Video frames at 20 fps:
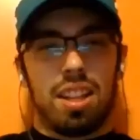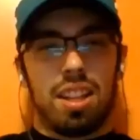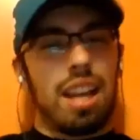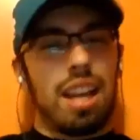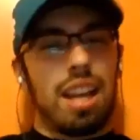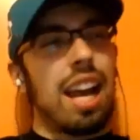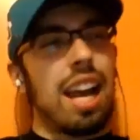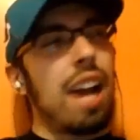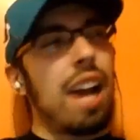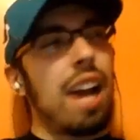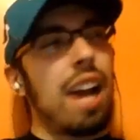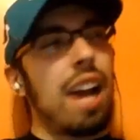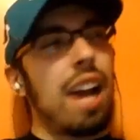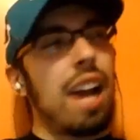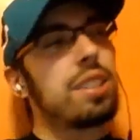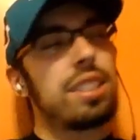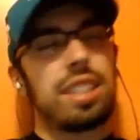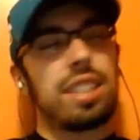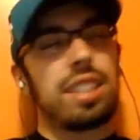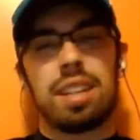Like after
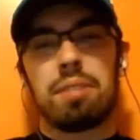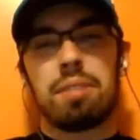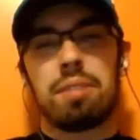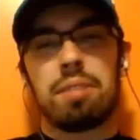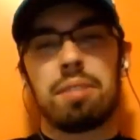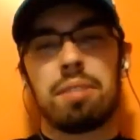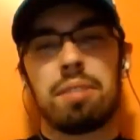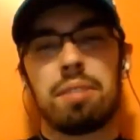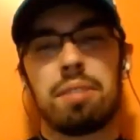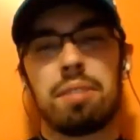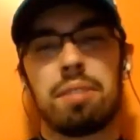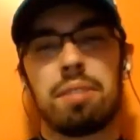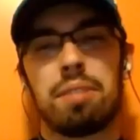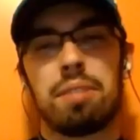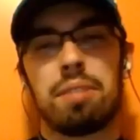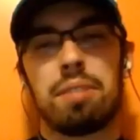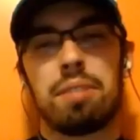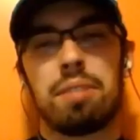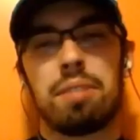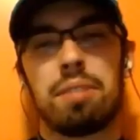seeing what San
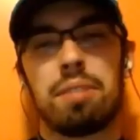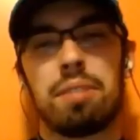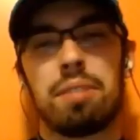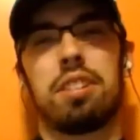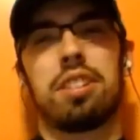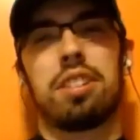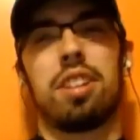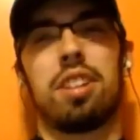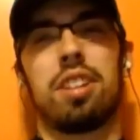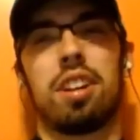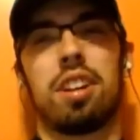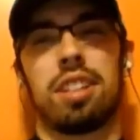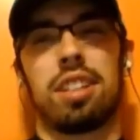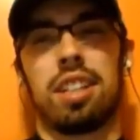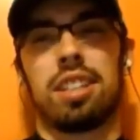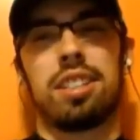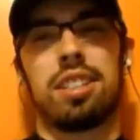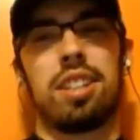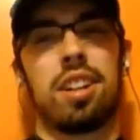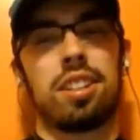Jose could do to
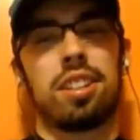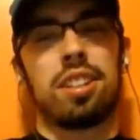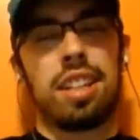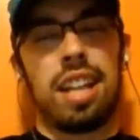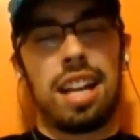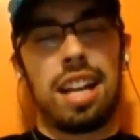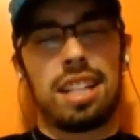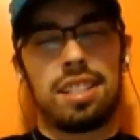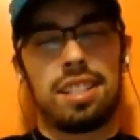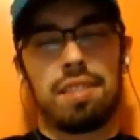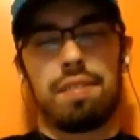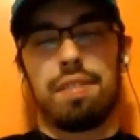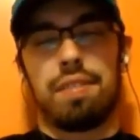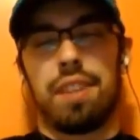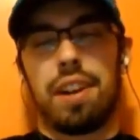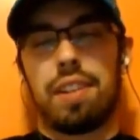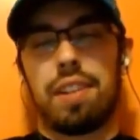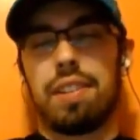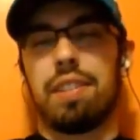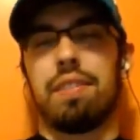Stockton, Stockton has a
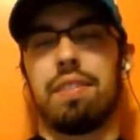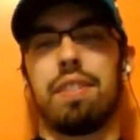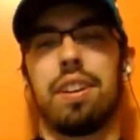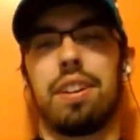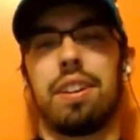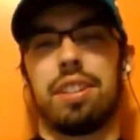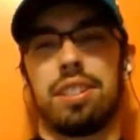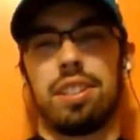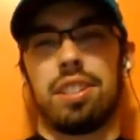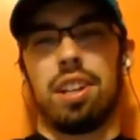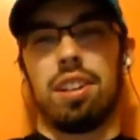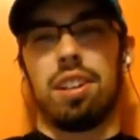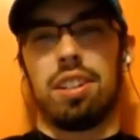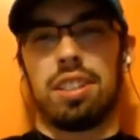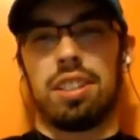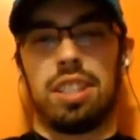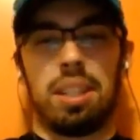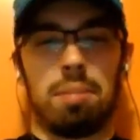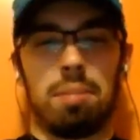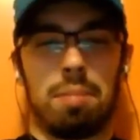very, very solid
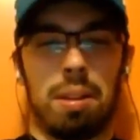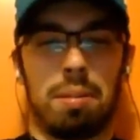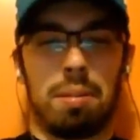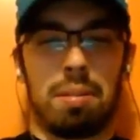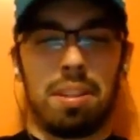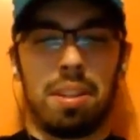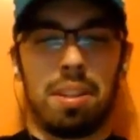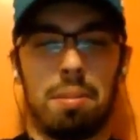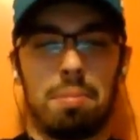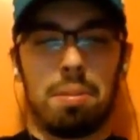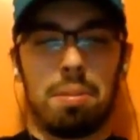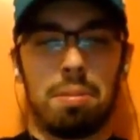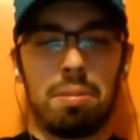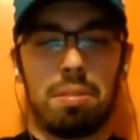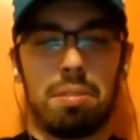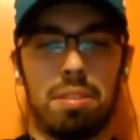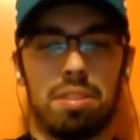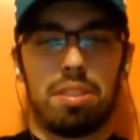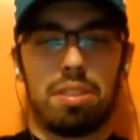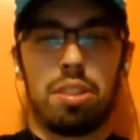team. They were number
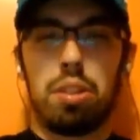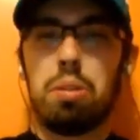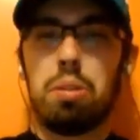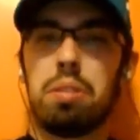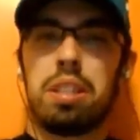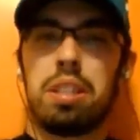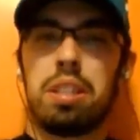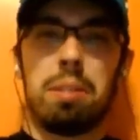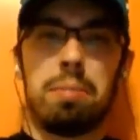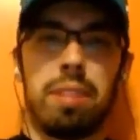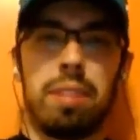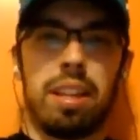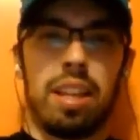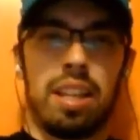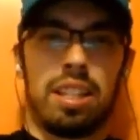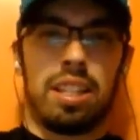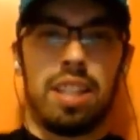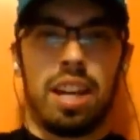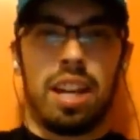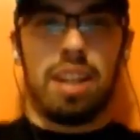2 team in the
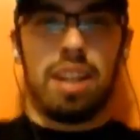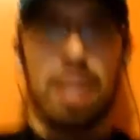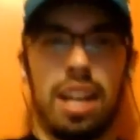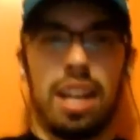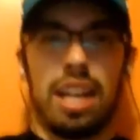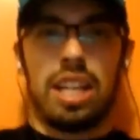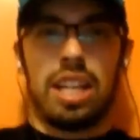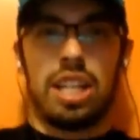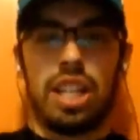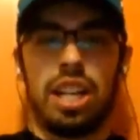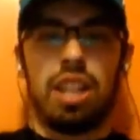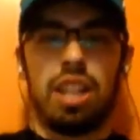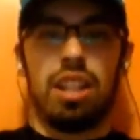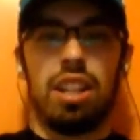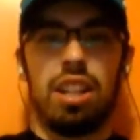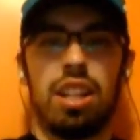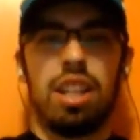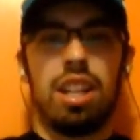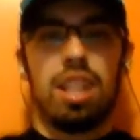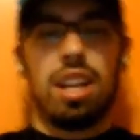entire AHL.
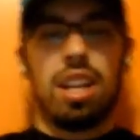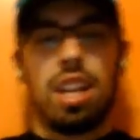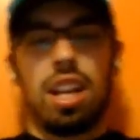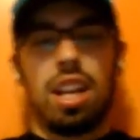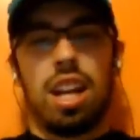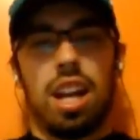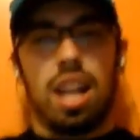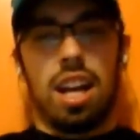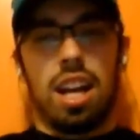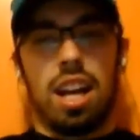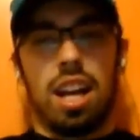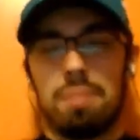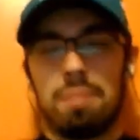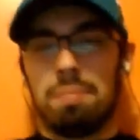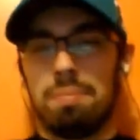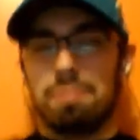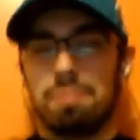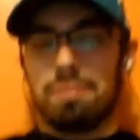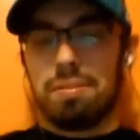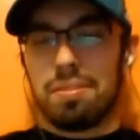I
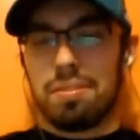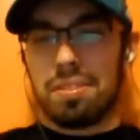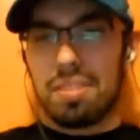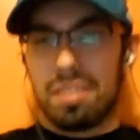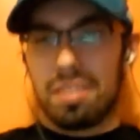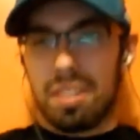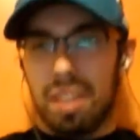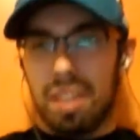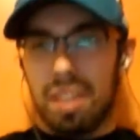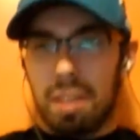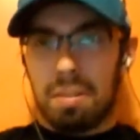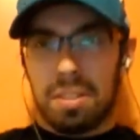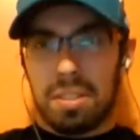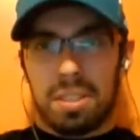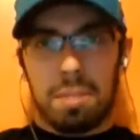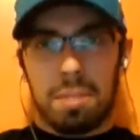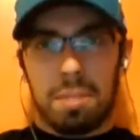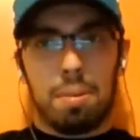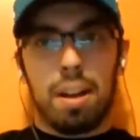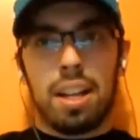
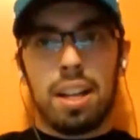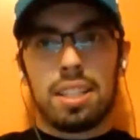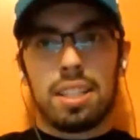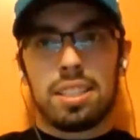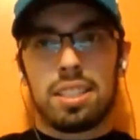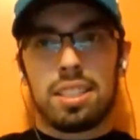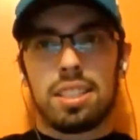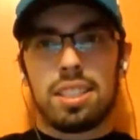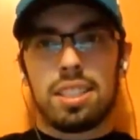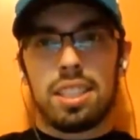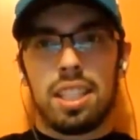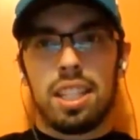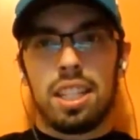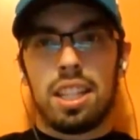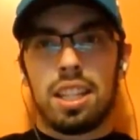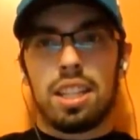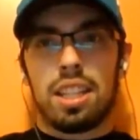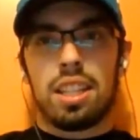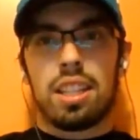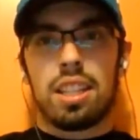was surprised to see,
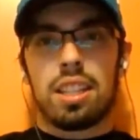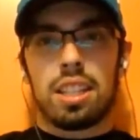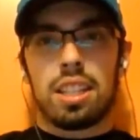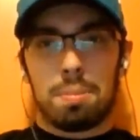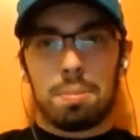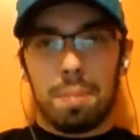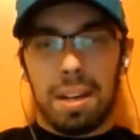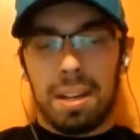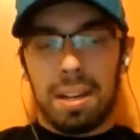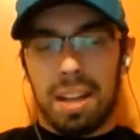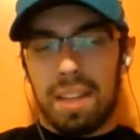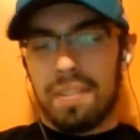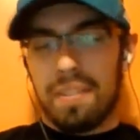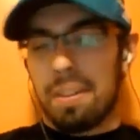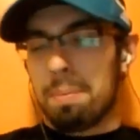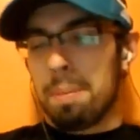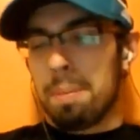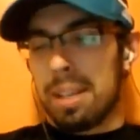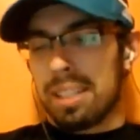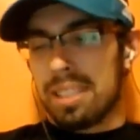despite
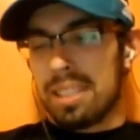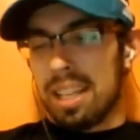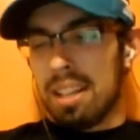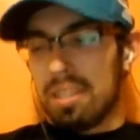having picked San